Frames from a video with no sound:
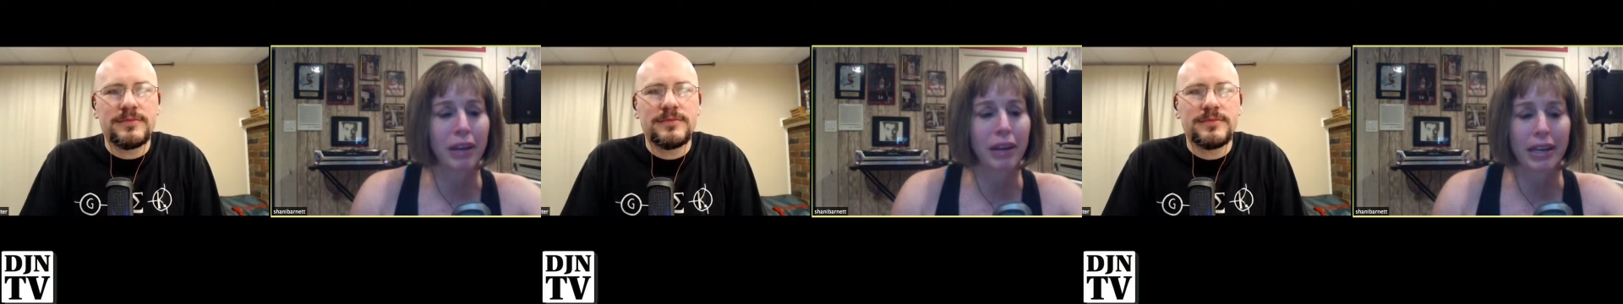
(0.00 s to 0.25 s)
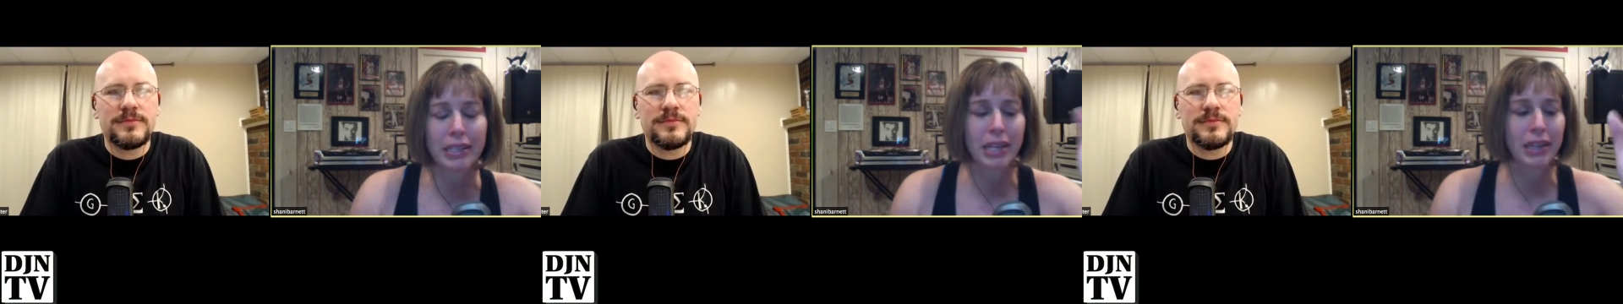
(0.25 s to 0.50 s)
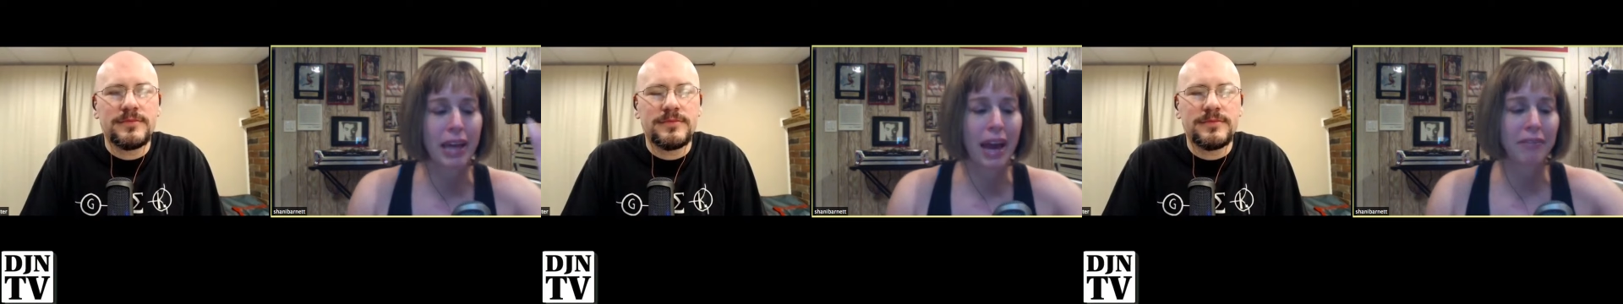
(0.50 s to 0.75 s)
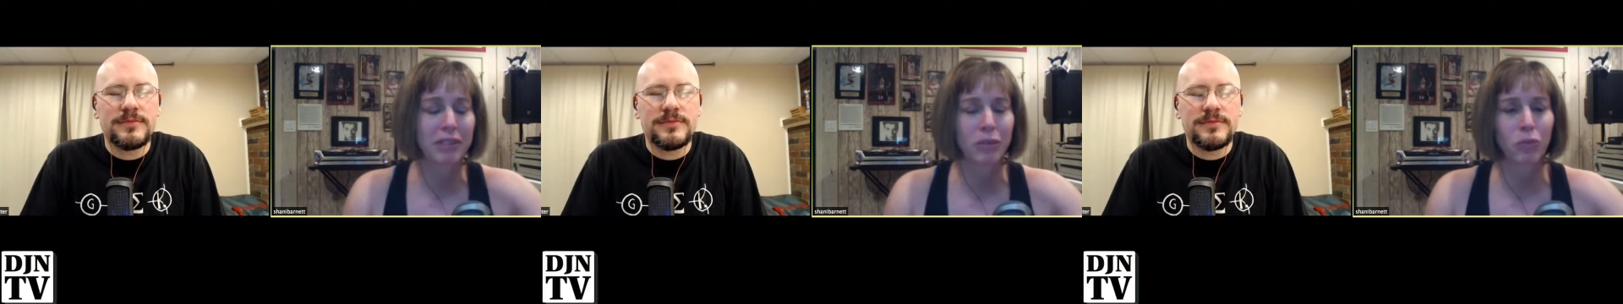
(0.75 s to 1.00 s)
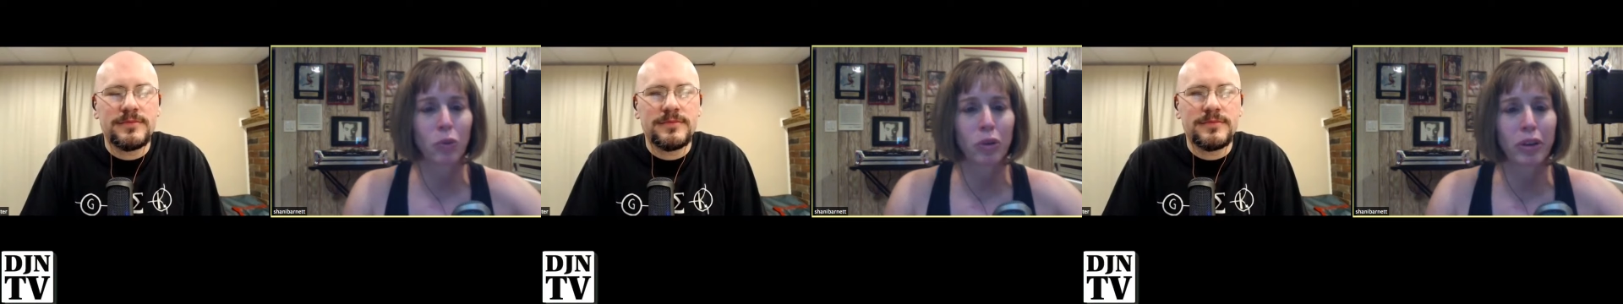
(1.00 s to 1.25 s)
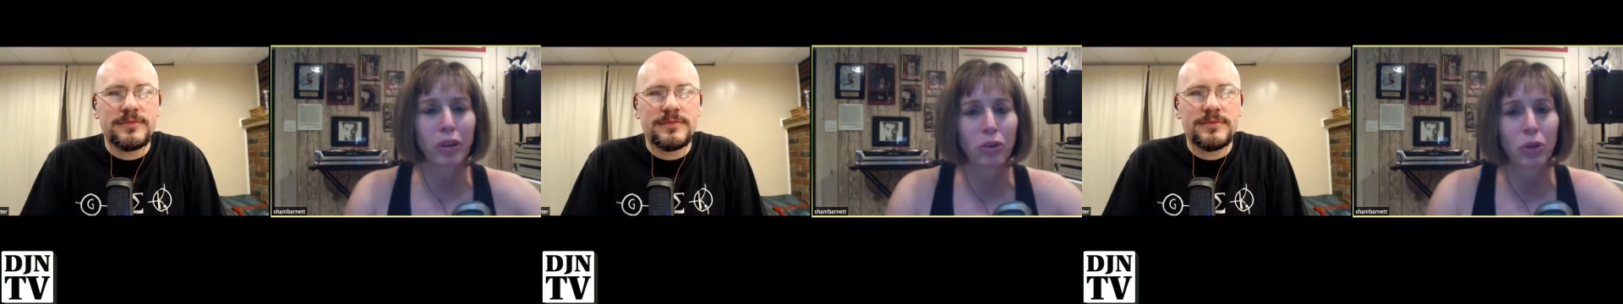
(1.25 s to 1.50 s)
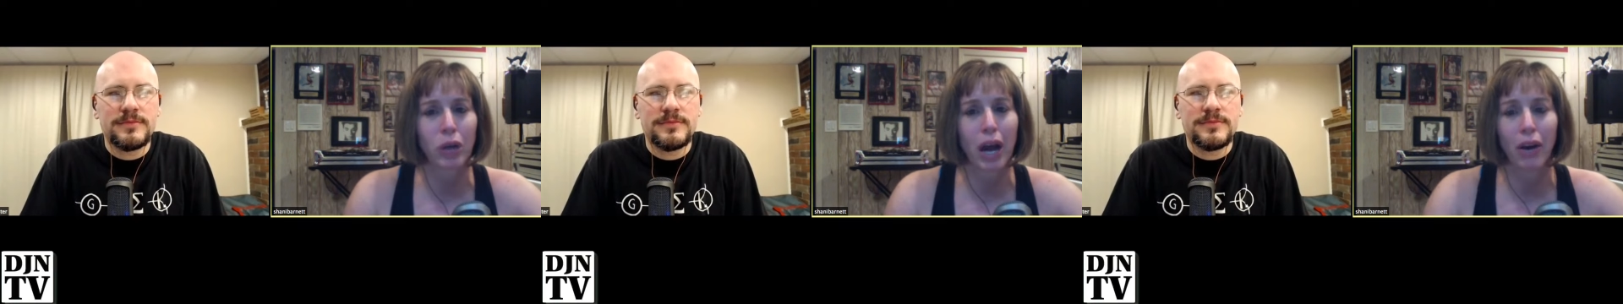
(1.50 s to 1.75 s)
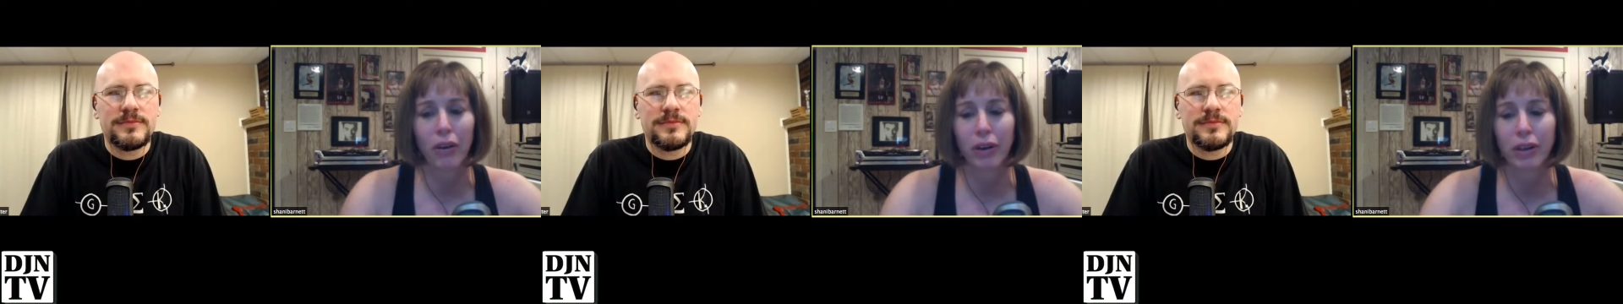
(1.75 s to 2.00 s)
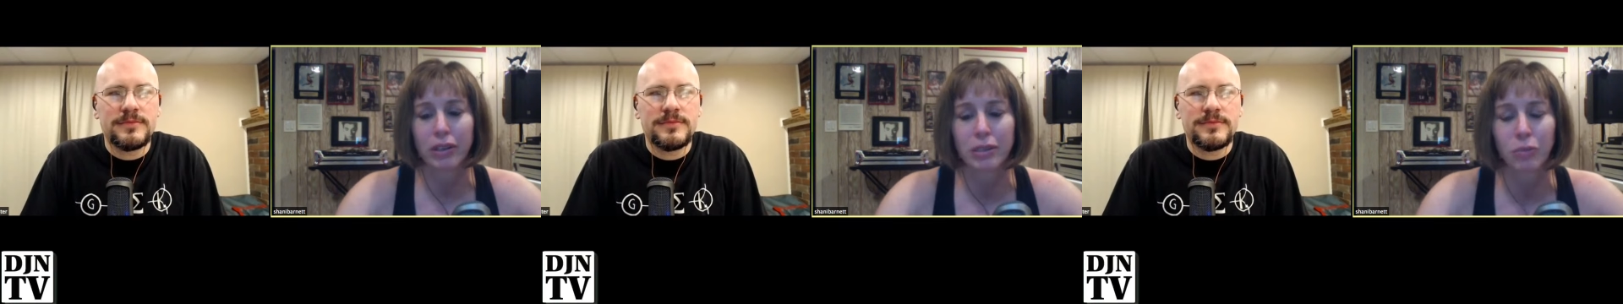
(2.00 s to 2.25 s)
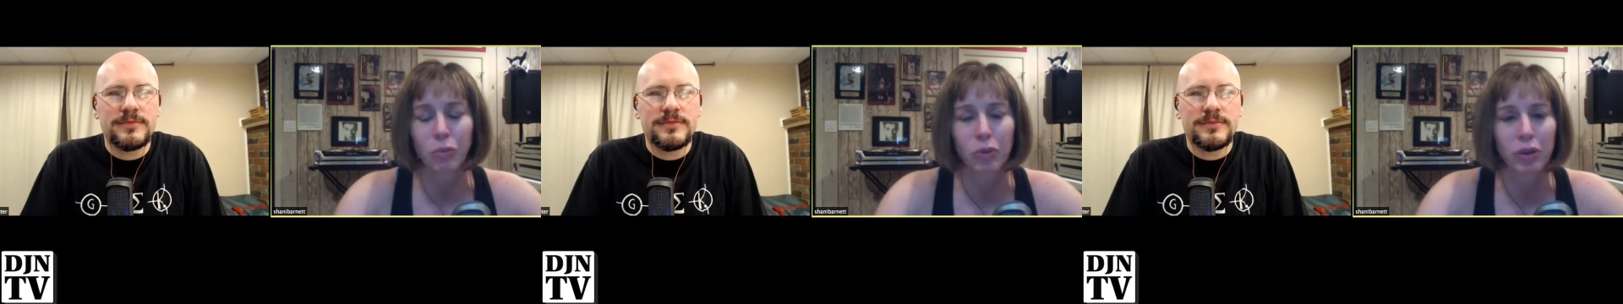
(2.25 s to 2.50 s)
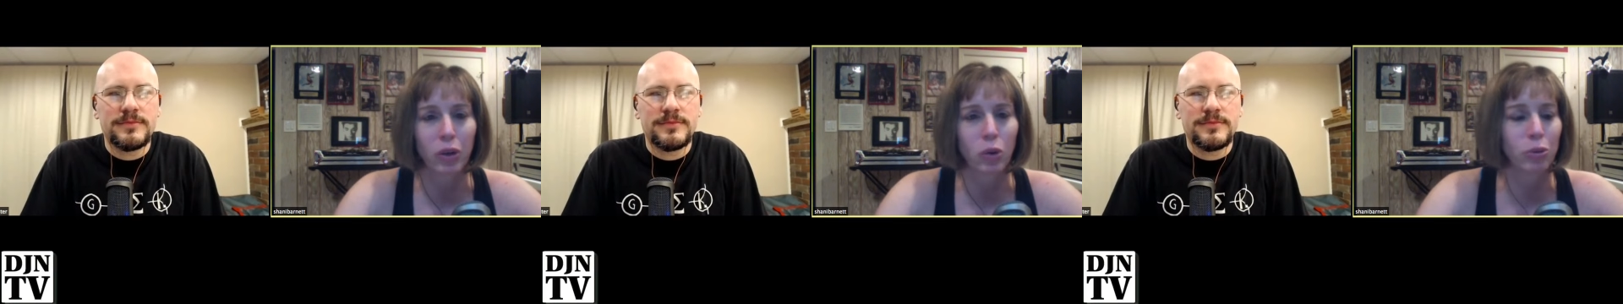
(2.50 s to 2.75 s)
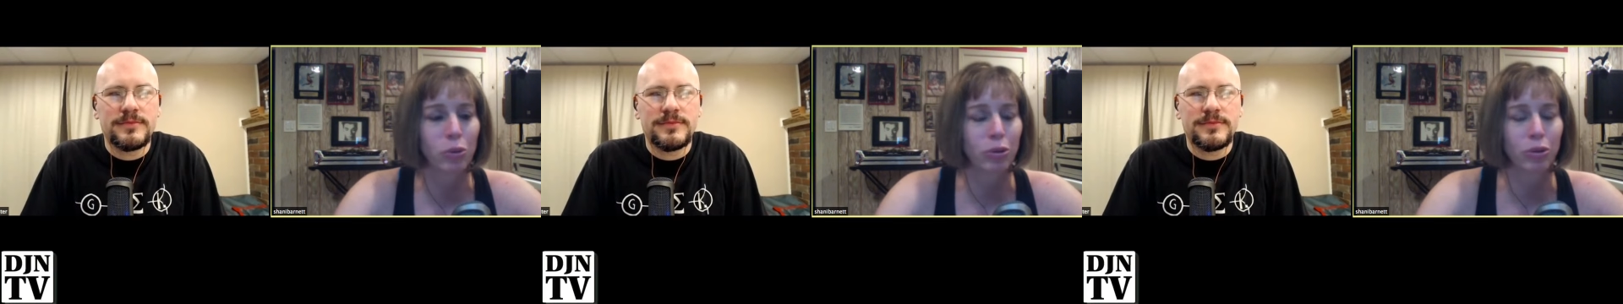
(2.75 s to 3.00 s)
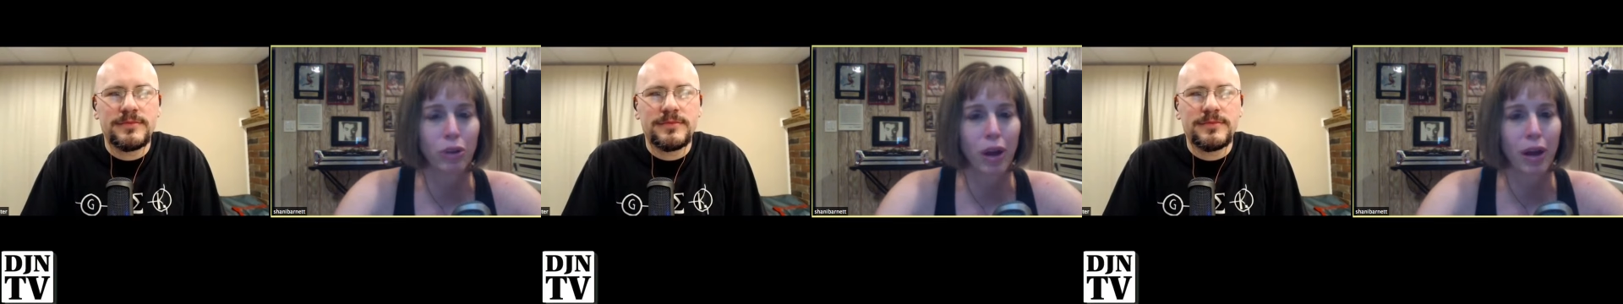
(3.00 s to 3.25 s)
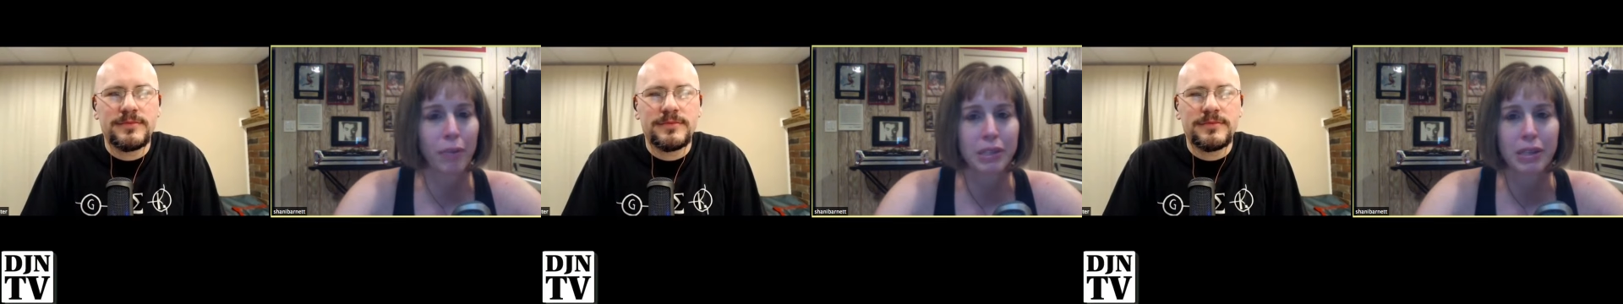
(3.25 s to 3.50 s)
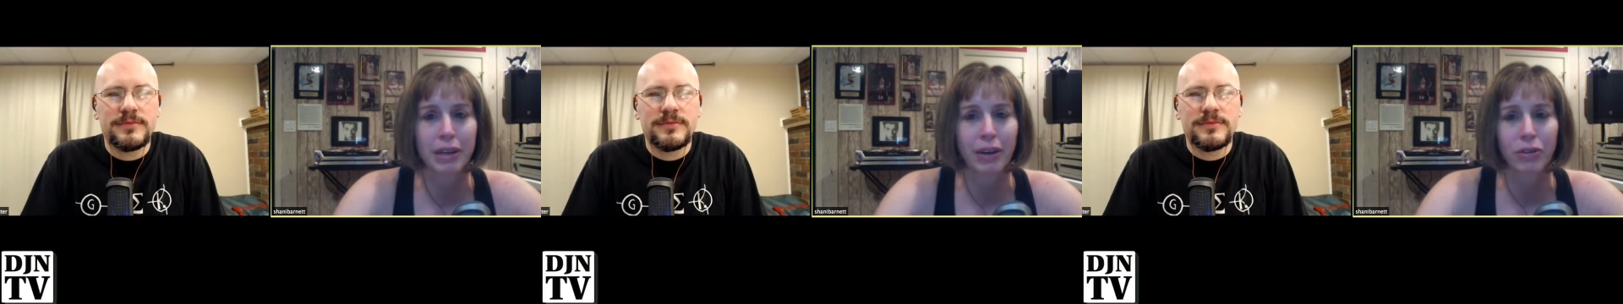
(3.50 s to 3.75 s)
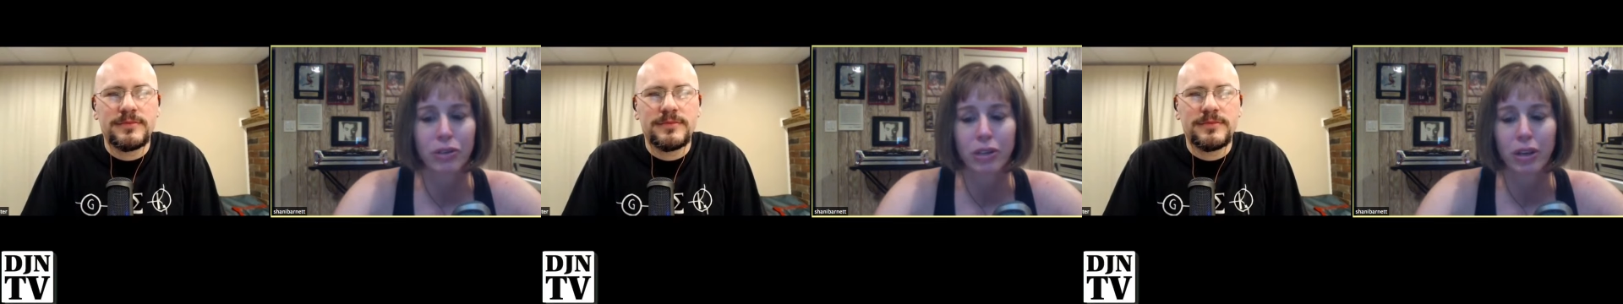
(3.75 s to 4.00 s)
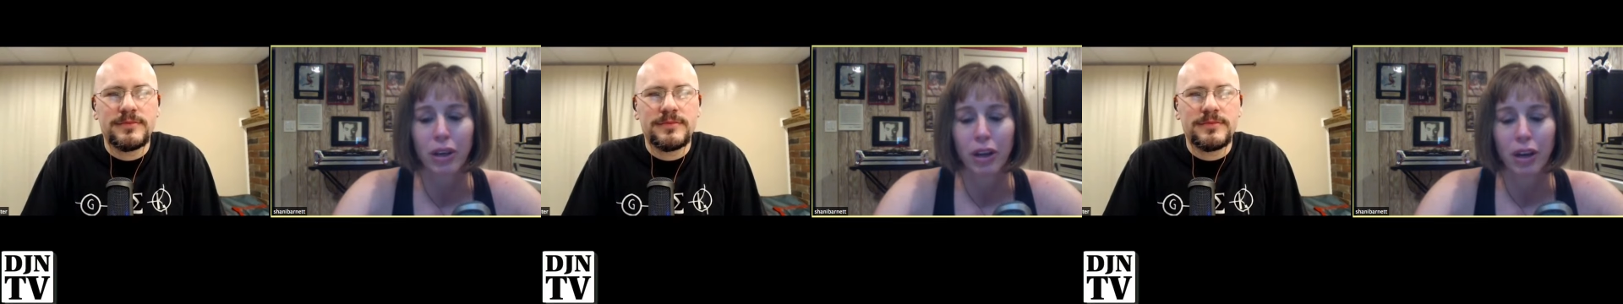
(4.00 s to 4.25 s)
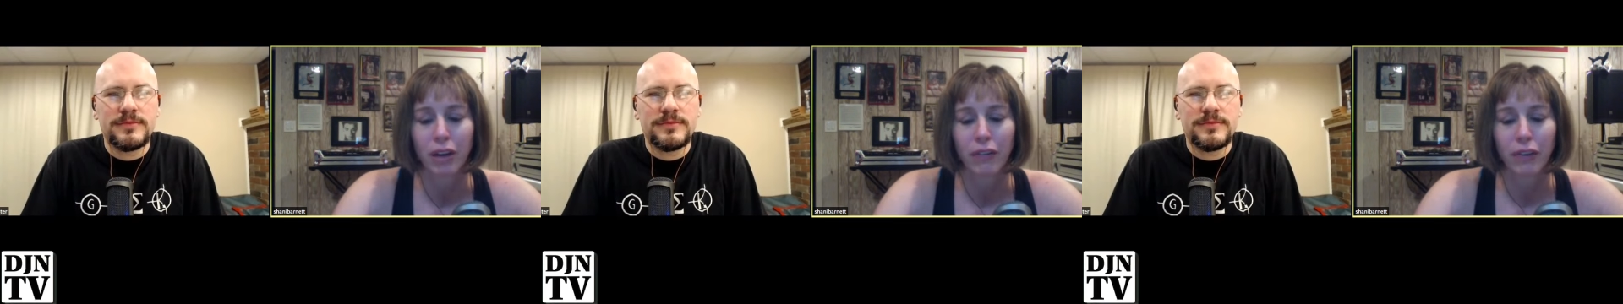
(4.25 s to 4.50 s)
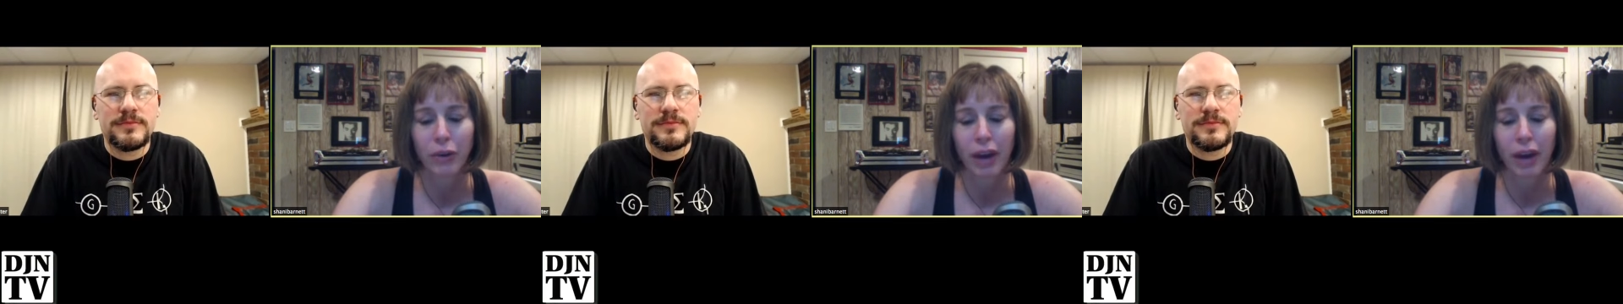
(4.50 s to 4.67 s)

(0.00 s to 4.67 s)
Speaker 1: like I said, they have some really cool art and some really cool, sneakers for you